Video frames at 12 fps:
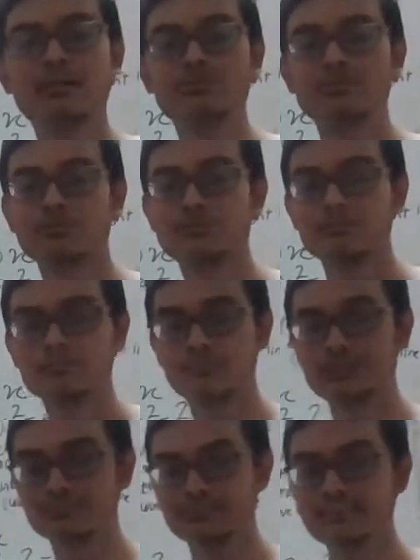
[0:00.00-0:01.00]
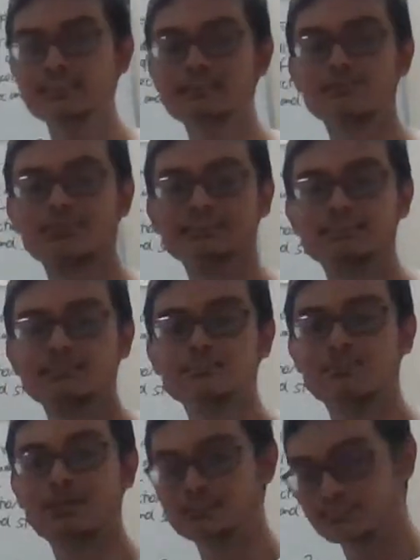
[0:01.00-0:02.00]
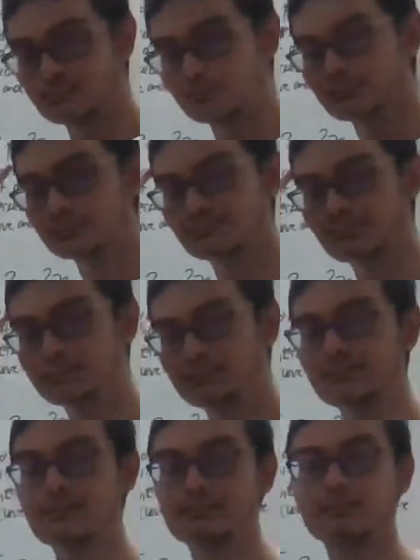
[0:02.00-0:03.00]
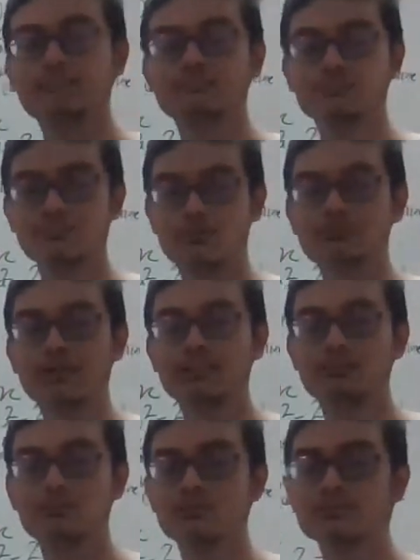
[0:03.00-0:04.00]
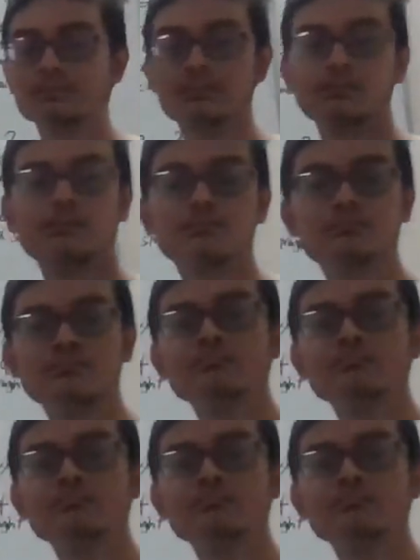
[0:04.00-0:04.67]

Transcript: how you when you see the question, what's the first method that comes to your mind, you use it lah.